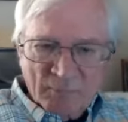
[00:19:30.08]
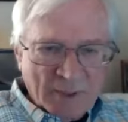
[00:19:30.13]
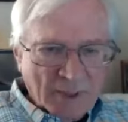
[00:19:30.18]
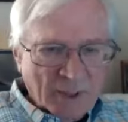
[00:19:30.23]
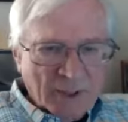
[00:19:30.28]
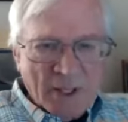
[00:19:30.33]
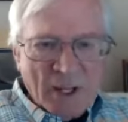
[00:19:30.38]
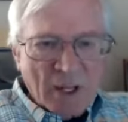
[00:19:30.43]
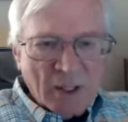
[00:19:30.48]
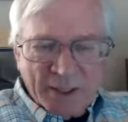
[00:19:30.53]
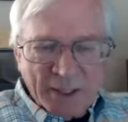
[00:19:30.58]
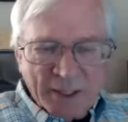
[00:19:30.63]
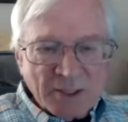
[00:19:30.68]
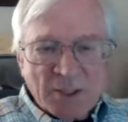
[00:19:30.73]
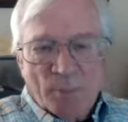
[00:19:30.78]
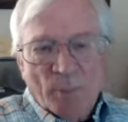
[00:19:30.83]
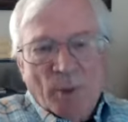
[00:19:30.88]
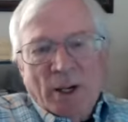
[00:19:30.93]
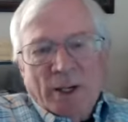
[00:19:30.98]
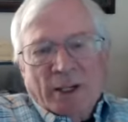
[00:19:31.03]
then I'll get
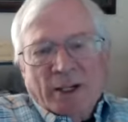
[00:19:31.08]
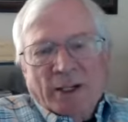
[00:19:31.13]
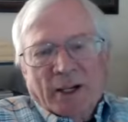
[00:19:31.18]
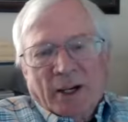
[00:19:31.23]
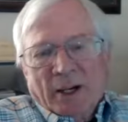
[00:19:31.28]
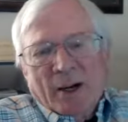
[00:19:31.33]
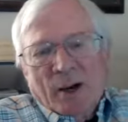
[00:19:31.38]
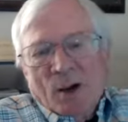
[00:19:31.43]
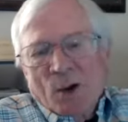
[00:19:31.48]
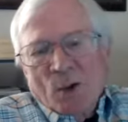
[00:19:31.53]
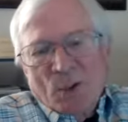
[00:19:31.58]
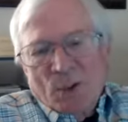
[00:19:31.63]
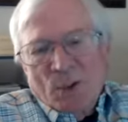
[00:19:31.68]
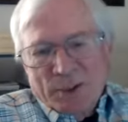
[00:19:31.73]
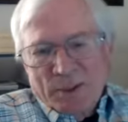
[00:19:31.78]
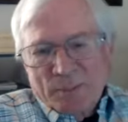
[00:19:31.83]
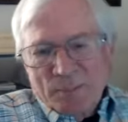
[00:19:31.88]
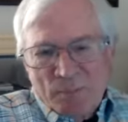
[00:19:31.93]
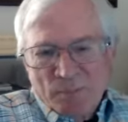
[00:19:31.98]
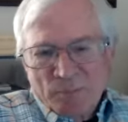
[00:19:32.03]
the money, you know.
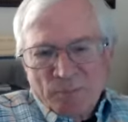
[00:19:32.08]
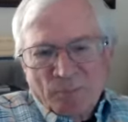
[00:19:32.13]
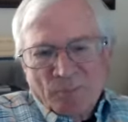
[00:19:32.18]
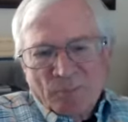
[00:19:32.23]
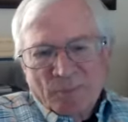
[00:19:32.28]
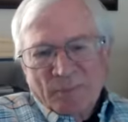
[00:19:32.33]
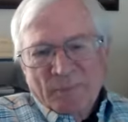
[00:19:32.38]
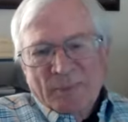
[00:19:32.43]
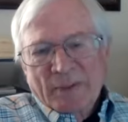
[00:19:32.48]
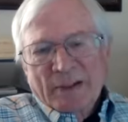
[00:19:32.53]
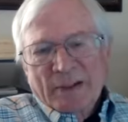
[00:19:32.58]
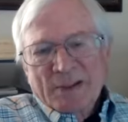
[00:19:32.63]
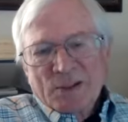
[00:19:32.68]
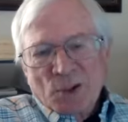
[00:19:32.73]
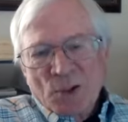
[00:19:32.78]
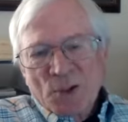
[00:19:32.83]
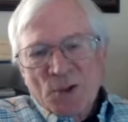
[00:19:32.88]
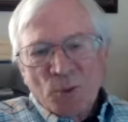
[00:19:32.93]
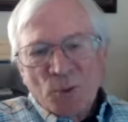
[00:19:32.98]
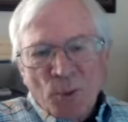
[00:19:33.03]
And
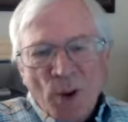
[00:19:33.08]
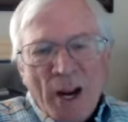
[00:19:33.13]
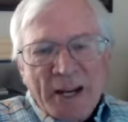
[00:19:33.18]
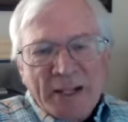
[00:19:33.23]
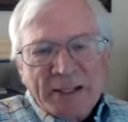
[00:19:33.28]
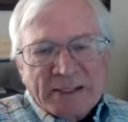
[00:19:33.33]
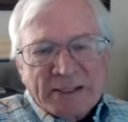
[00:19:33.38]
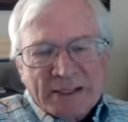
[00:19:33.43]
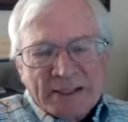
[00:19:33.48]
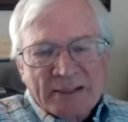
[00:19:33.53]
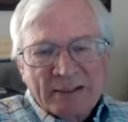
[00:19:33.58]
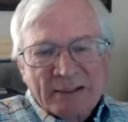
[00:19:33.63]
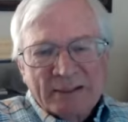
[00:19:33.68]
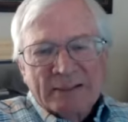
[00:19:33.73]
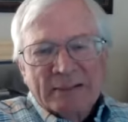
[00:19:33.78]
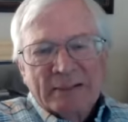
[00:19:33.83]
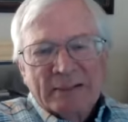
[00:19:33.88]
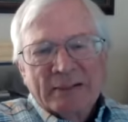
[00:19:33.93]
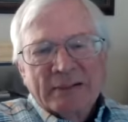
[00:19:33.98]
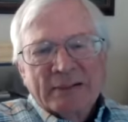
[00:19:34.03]
so the right
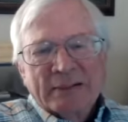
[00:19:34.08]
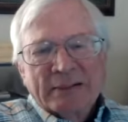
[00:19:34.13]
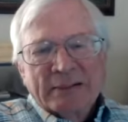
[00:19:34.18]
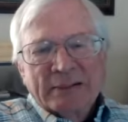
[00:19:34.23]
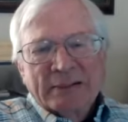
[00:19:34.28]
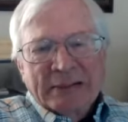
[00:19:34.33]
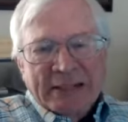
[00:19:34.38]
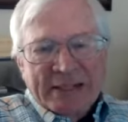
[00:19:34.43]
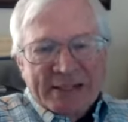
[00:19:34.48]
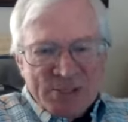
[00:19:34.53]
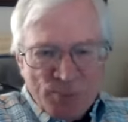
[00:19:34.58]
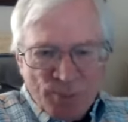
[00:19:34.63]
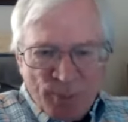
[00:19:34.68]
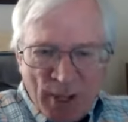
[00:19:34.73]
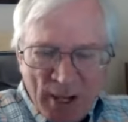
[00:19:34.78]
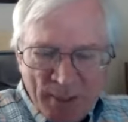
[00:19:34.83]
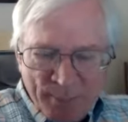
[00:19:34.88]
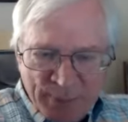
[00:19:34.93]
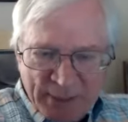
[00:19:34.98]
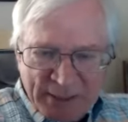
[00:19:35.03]
is
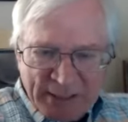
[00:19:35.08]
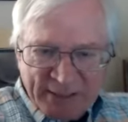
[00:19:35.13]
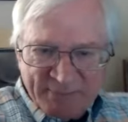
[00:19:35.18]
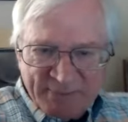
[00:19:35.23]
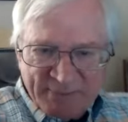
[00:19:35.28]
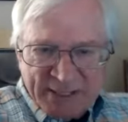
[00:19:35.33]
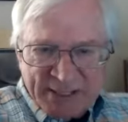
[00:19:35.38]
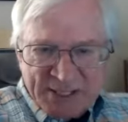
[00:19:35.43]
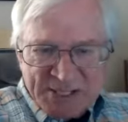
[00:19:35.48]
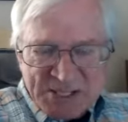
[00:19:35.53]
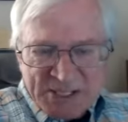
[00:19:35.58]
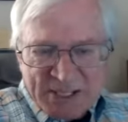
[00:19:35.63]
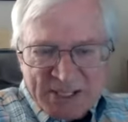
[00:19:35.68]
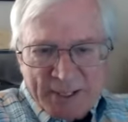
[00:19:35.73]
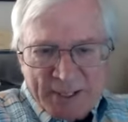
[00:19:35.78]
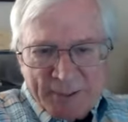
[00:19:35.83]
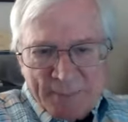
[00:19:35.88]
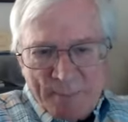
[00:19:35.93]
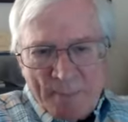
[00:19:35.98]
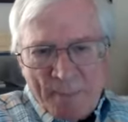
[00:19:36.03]
property of the
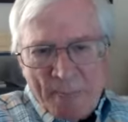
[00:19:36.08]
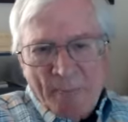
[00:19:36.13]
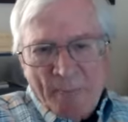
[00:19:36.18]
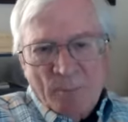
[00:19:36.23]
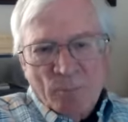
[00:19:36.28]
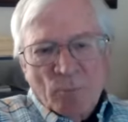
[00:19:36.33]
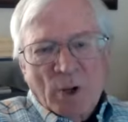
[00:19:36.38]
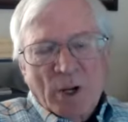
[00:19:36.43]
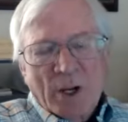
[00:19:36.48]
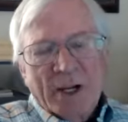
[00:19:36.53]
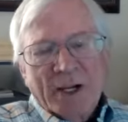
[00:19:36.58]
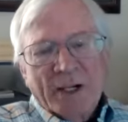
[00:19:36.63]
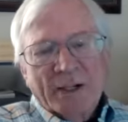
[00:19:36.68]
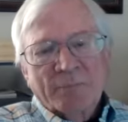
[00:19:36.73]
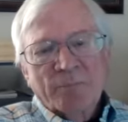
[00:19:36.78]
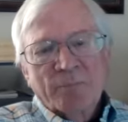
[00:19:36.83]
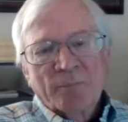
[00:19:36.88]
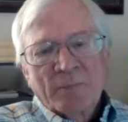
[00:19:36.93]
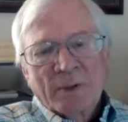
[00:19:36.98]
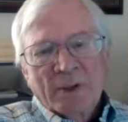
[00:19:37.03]
estate. All right.
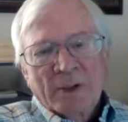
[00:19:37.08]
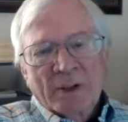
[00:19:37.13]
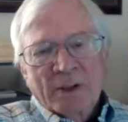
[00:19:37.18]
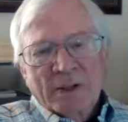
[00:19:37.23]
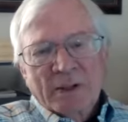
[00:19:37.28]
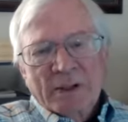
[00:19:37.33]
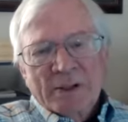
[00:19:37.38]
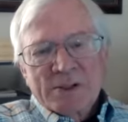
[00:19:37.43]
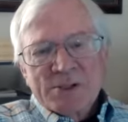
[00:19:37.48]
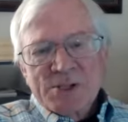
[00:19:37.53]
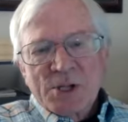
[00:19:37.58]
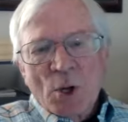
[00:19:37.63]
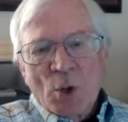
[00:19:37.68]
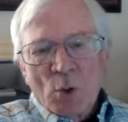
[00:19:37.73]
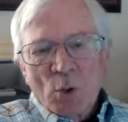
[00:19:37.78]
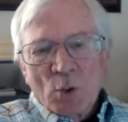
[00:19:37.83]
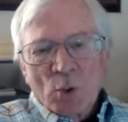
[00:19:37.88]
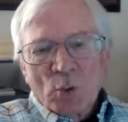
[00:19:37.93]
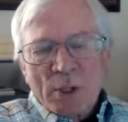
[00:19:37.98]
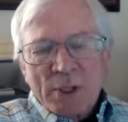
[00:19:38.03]

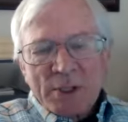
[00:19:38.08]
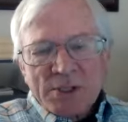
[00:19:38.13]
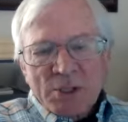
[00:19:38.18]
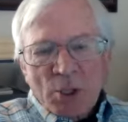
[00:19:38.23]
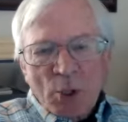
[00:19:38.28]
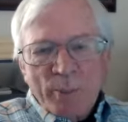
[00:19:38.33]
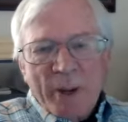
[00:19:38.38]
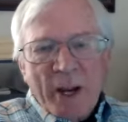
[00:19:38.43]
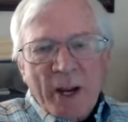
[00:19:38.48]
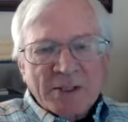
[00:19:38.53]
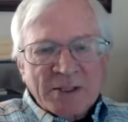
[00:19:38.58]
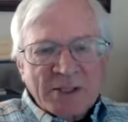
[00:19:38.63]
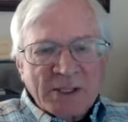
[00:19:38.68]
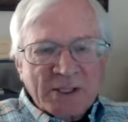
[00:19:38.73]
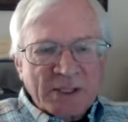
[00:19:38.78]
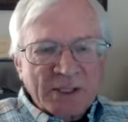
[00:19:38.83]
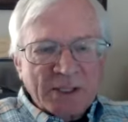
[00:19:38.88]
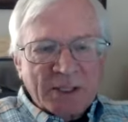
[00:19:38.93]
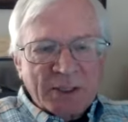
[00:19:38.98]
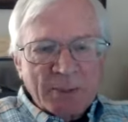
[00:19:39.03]
So let's go back
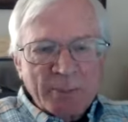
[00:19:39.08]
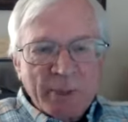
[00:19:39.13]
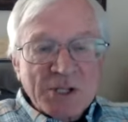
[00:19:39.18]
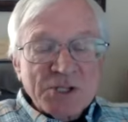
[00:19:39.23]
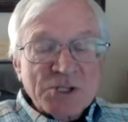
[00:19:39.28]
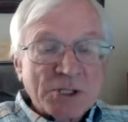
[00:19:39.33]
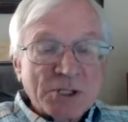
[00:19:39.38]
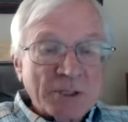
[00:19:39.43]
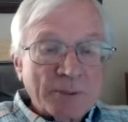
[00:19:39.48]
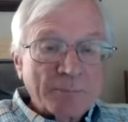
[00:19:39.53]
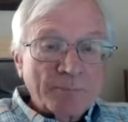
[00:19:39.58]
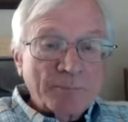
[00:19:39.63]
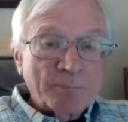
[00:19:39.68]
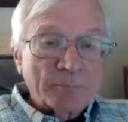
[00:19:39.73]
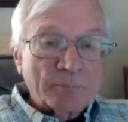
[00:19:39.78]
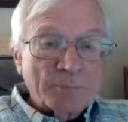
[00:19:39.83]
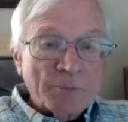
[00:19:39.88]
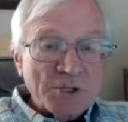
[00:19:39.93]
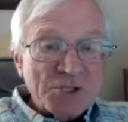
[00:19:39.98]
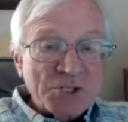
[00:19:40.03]
to the commission,
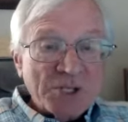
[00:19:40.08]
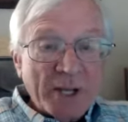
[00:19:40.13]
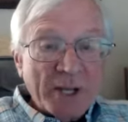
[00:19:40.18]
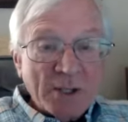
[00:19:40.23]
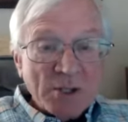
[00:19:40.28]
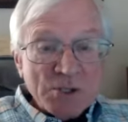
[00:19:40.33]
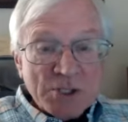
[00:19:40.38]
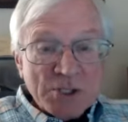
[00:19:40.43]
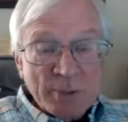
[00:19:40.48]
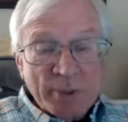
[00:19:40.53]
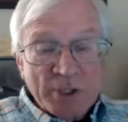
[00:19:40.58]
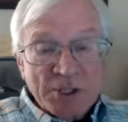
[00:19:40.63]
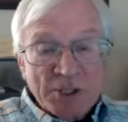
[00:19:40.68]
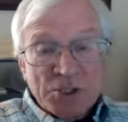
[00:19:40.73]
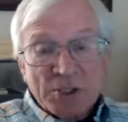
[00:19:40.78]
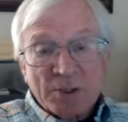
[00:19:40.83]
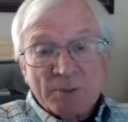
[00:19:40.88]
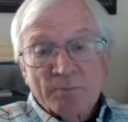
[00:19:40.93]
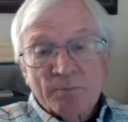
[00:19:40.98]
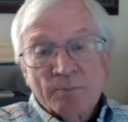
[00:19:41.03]
the sales
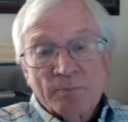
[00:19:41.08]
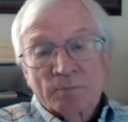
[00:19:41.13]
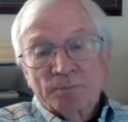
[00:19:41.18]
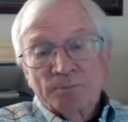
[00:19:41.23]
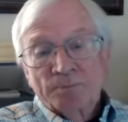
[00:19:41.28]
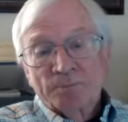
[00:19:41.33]
commission,